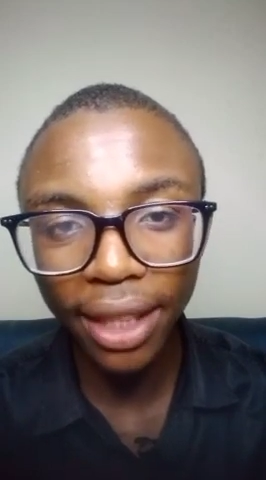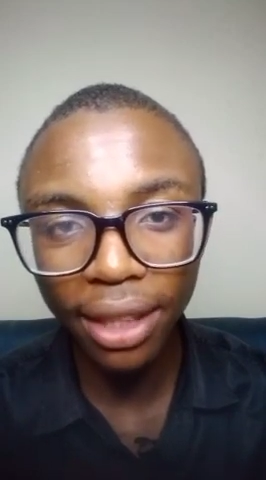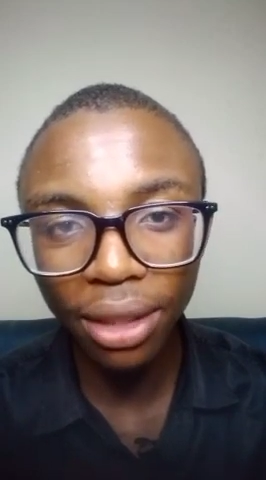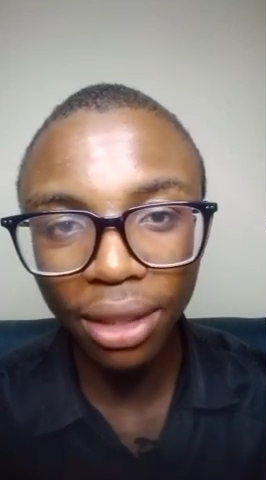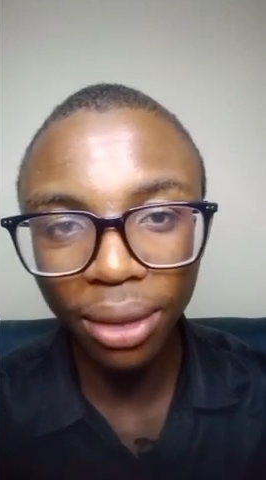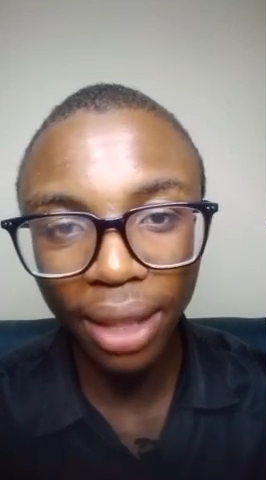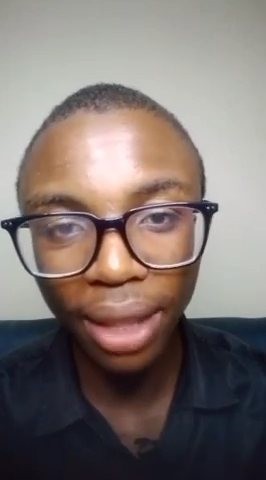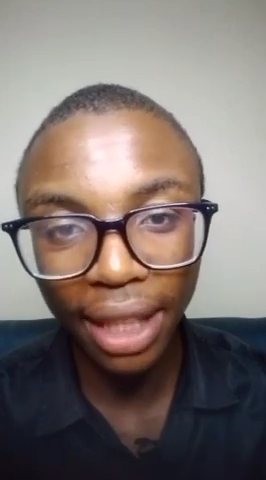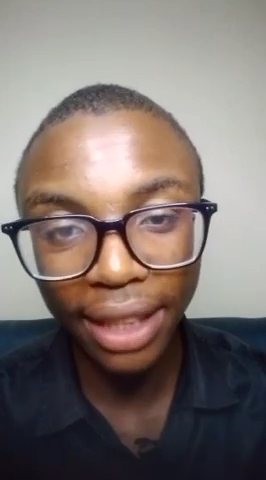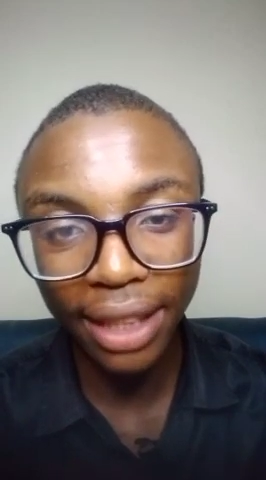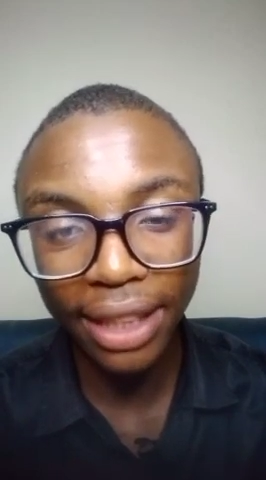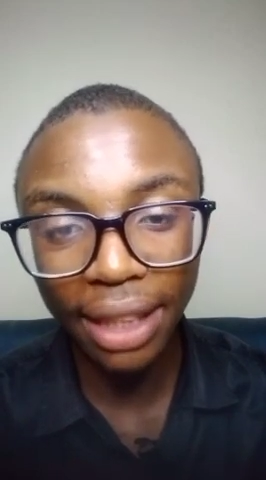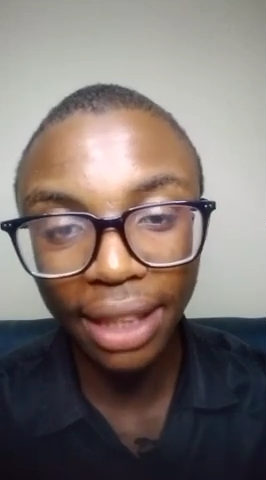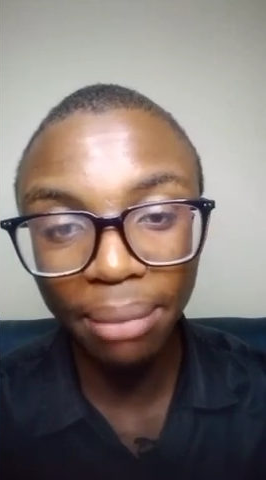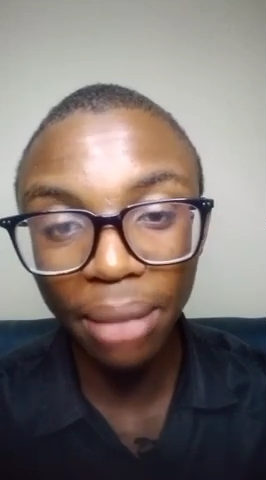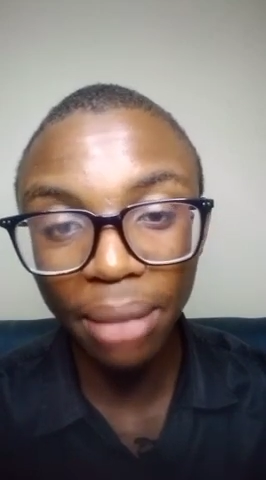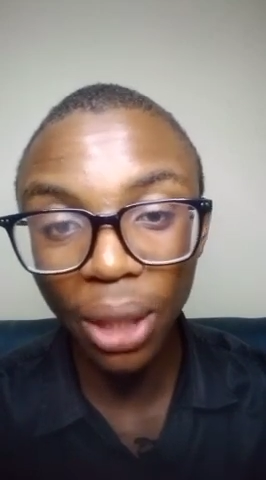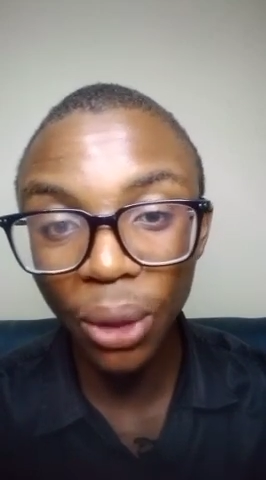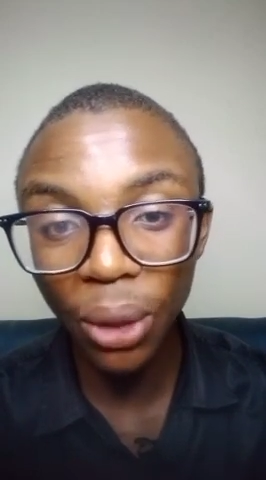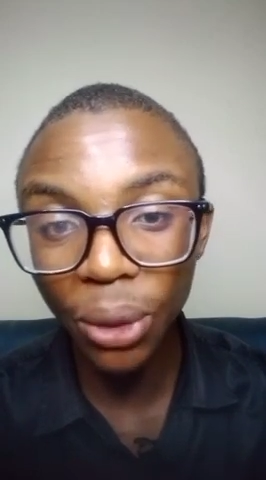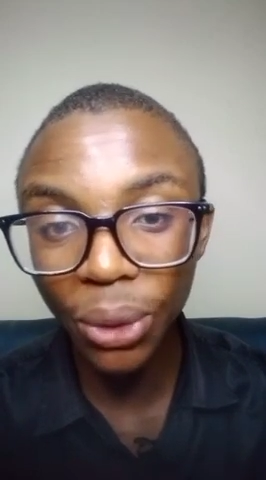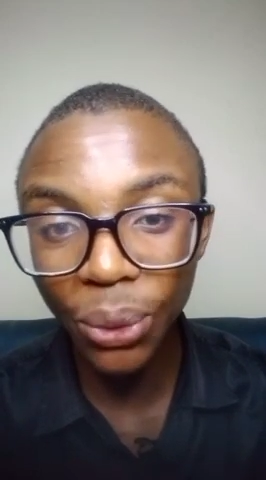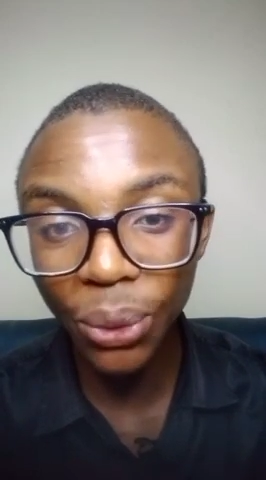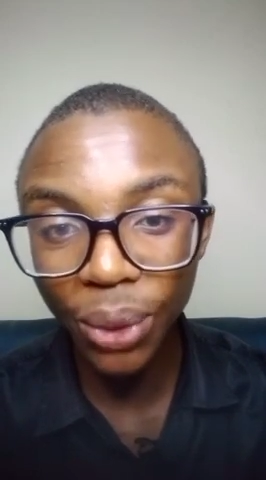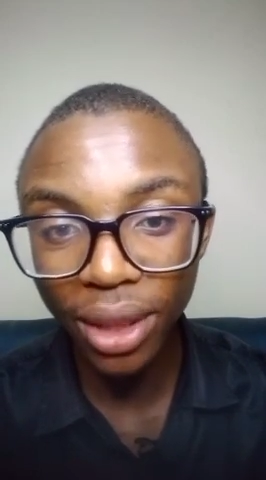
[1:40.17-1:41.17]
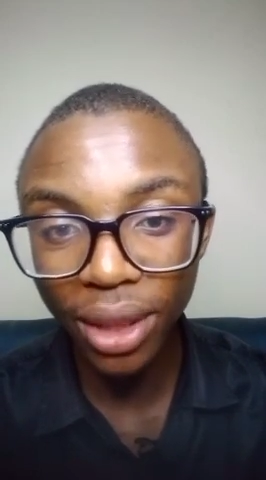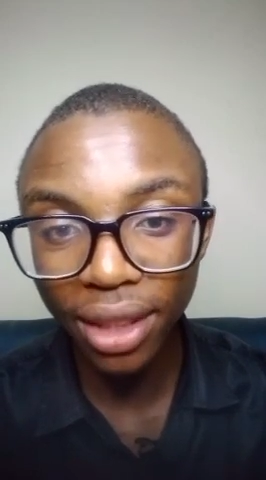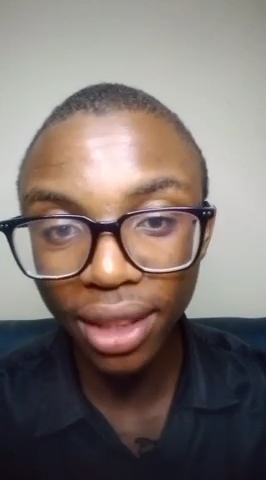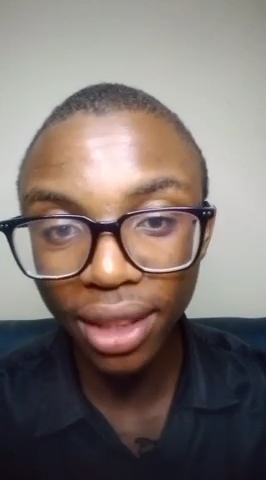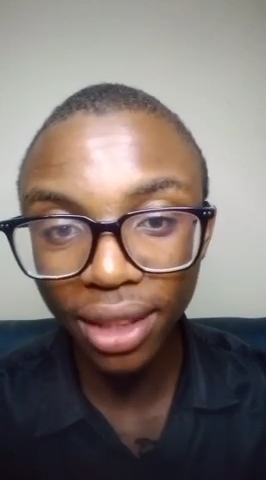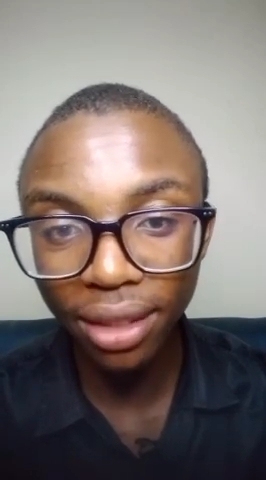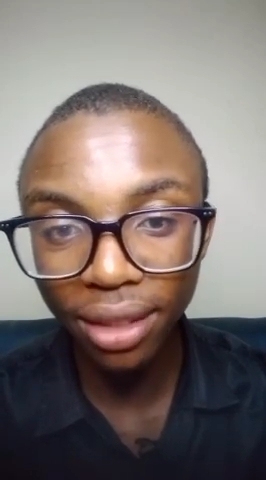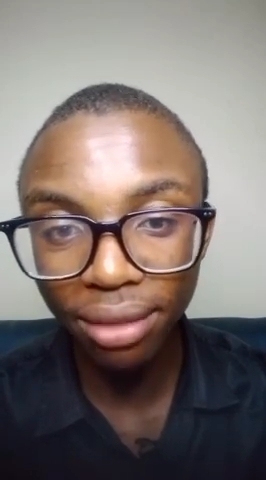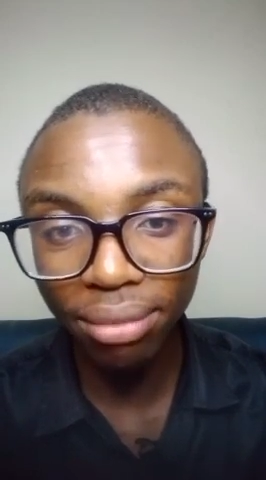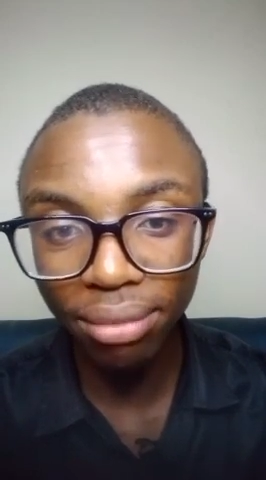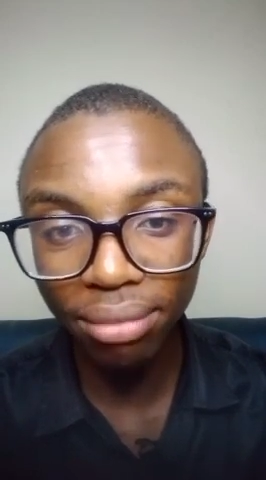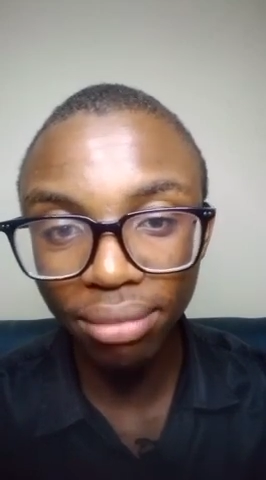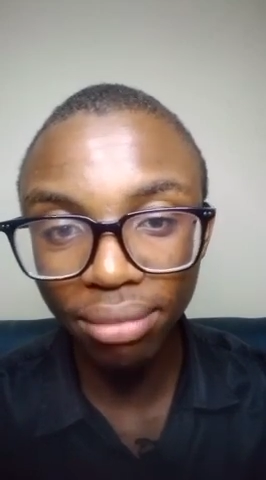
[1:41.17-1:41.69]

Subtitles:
or let's say below 20,